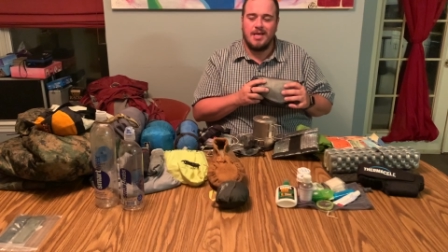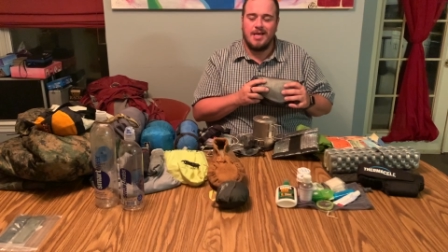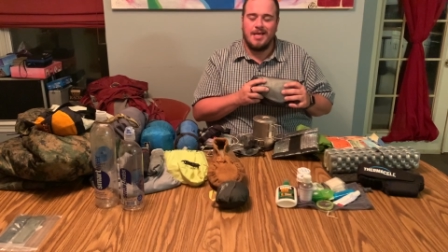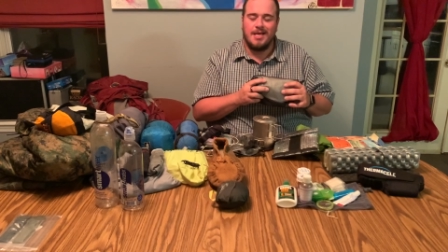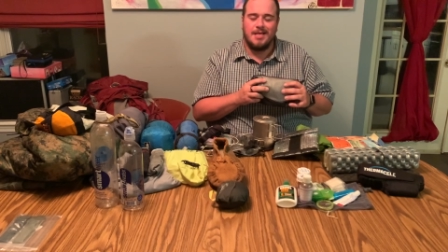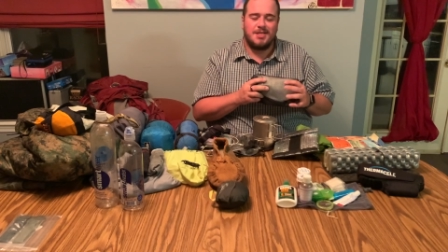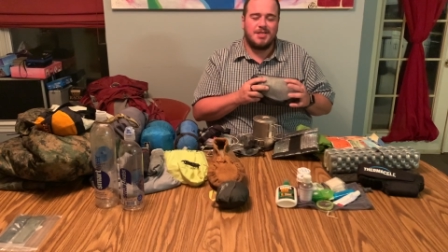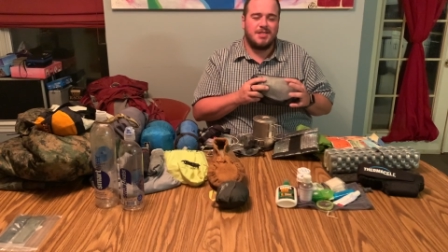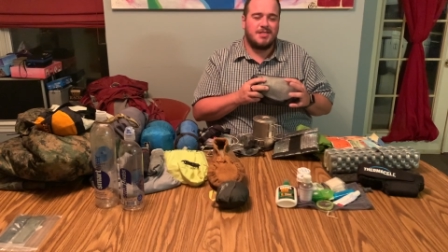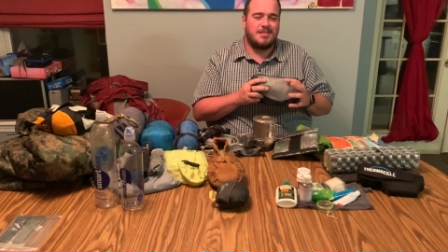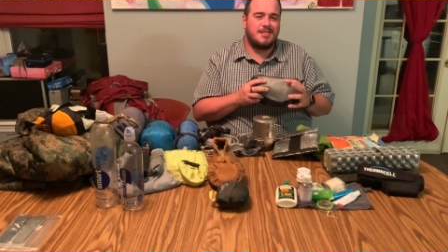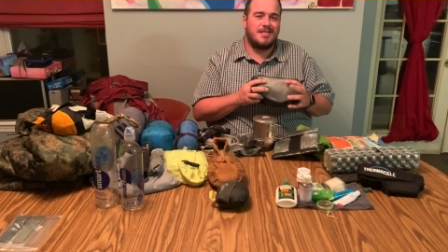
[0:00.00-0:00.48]

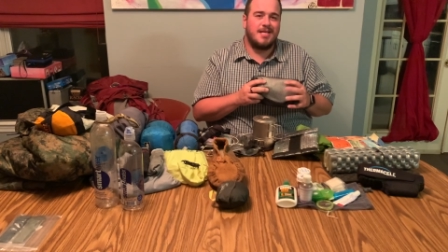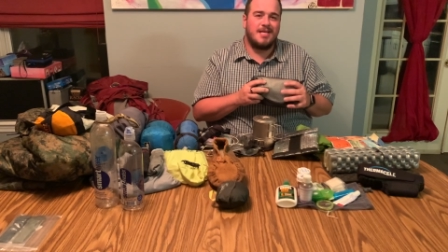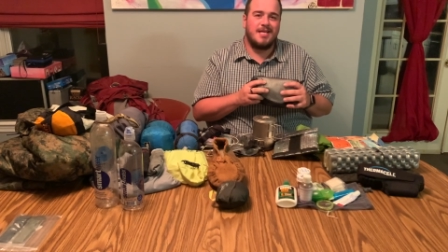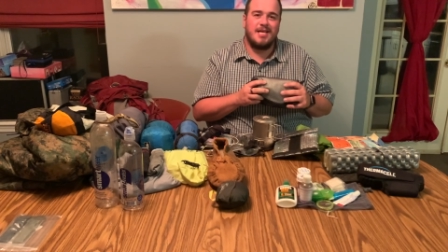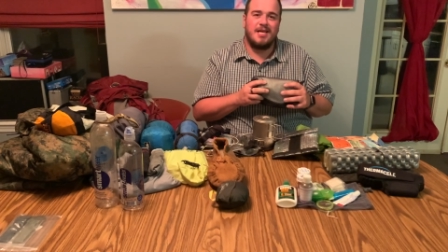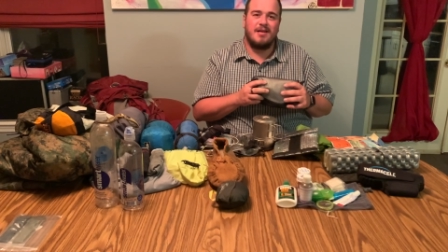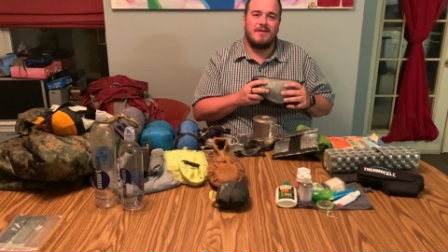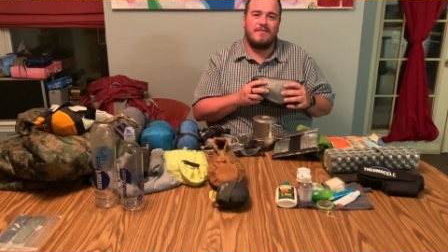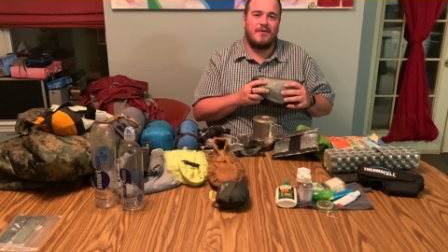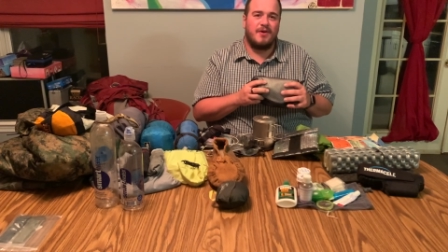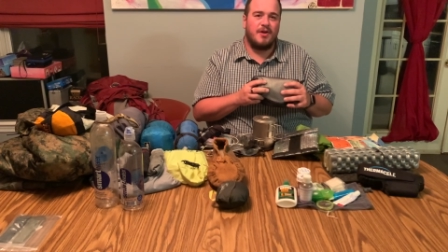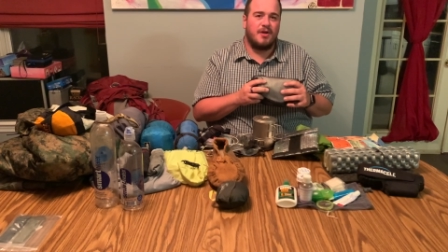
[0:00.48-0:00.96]
Just didn't get
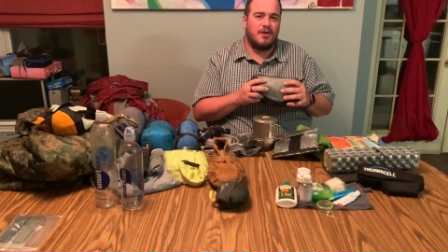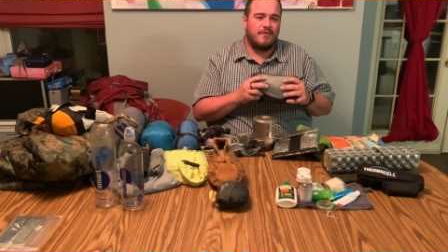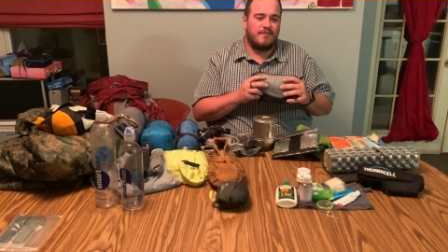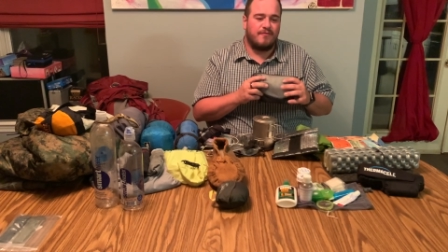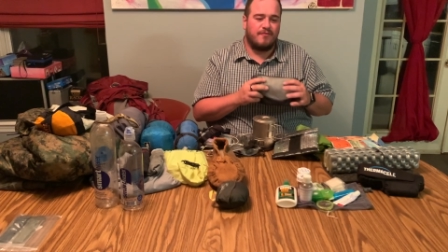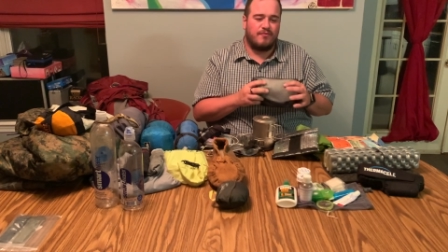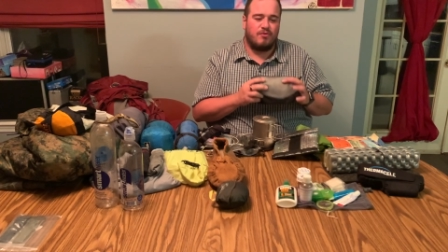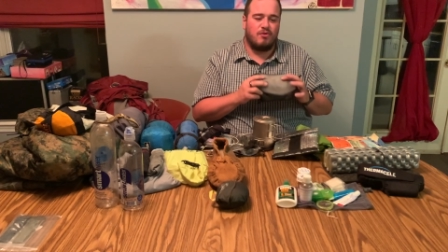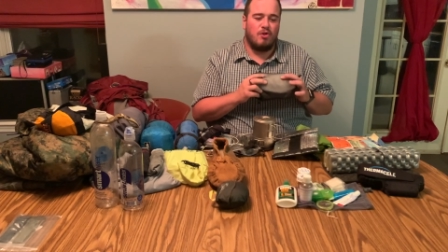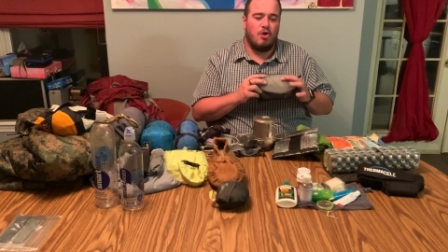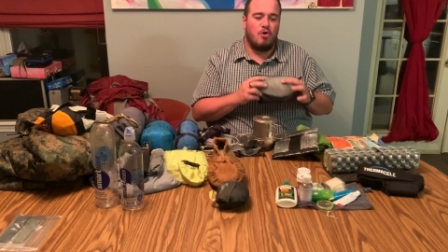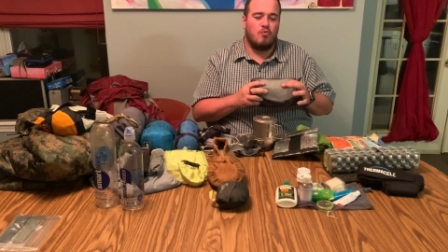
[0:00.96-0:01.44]
a very good
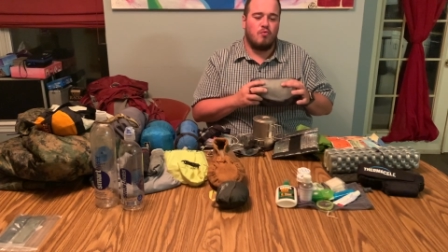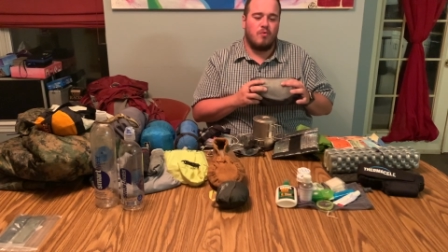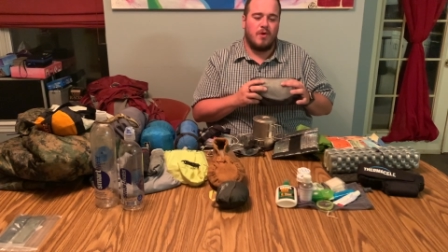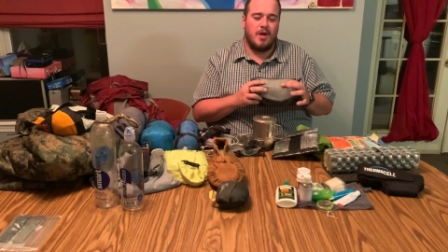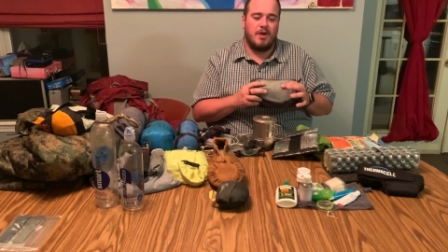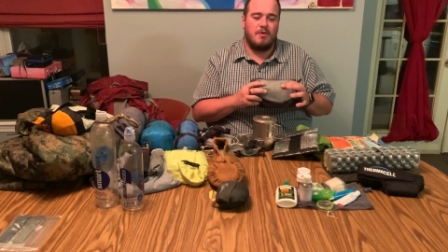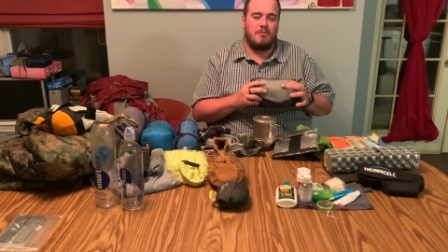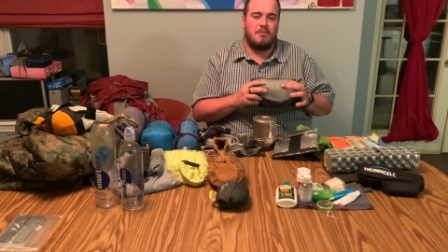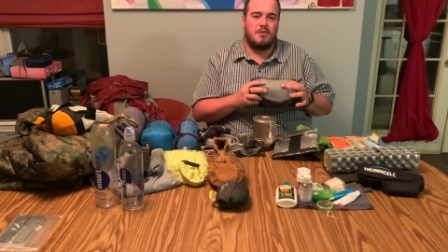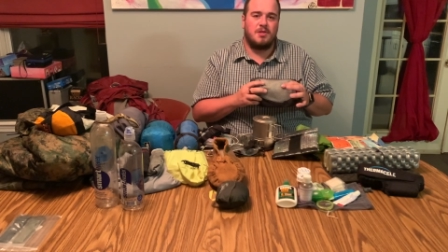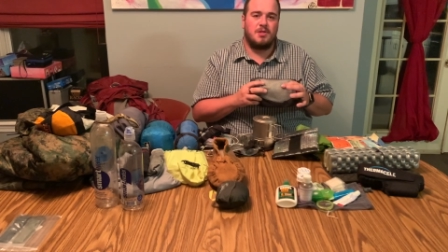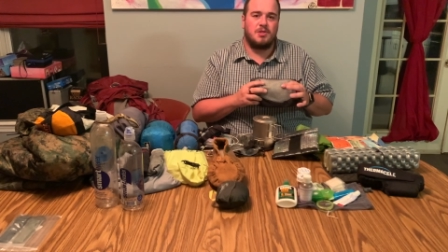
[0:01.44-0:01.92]
flow
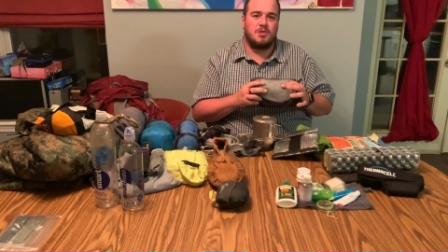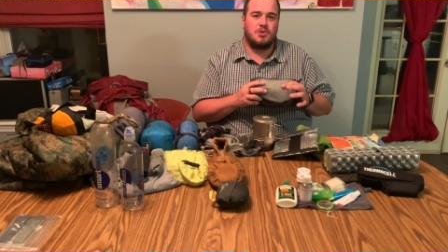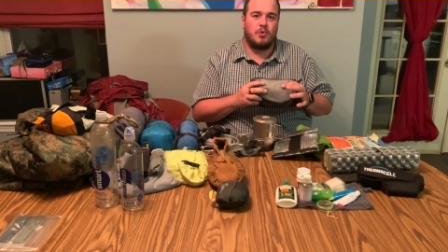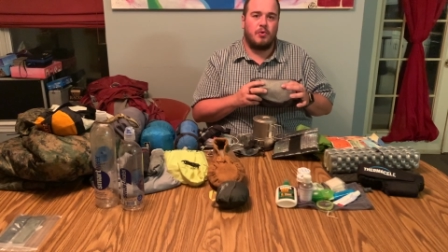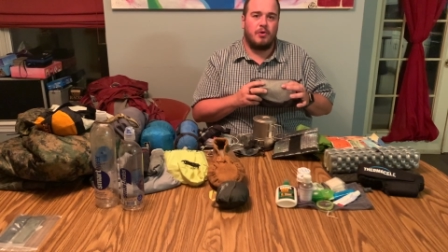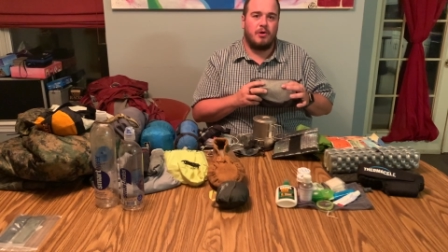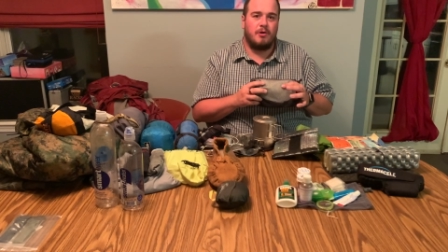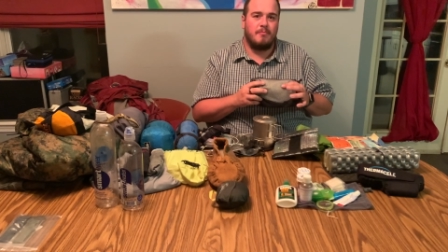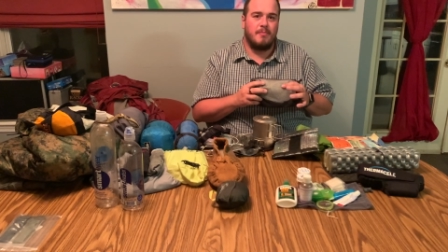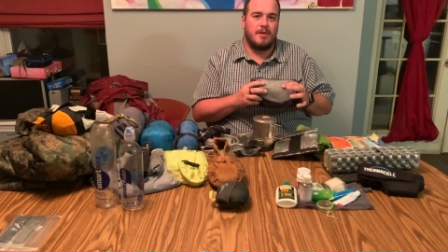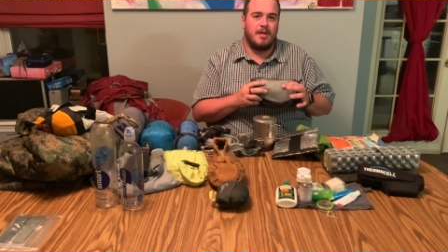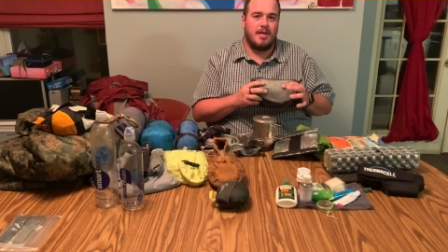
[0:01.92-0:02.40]
rate with the
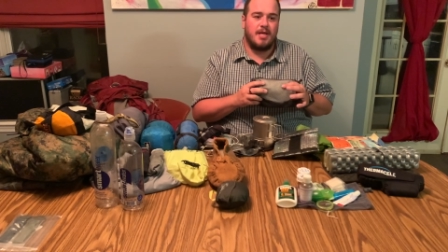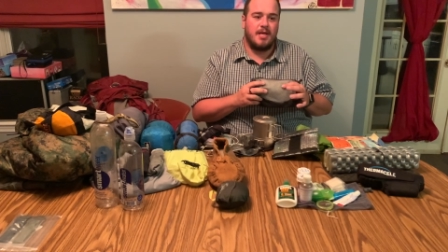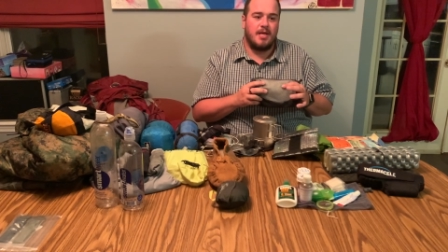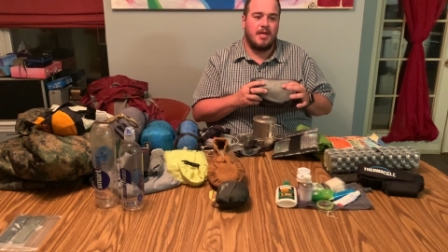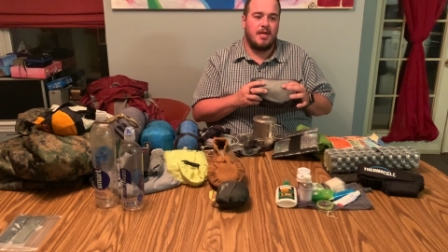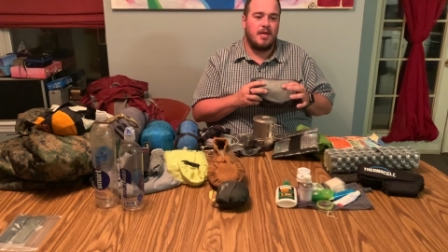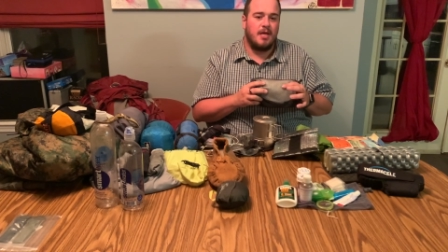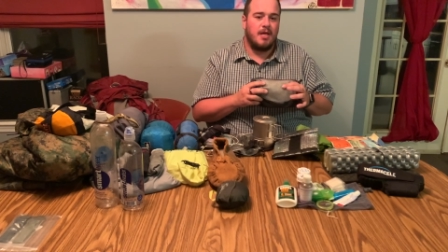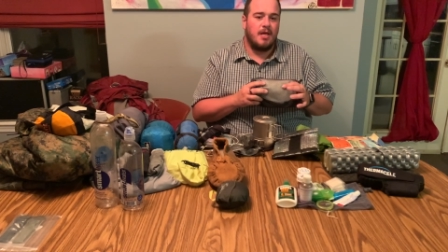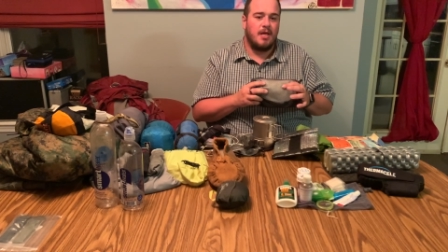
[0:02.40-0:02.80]
Sawyer Mini.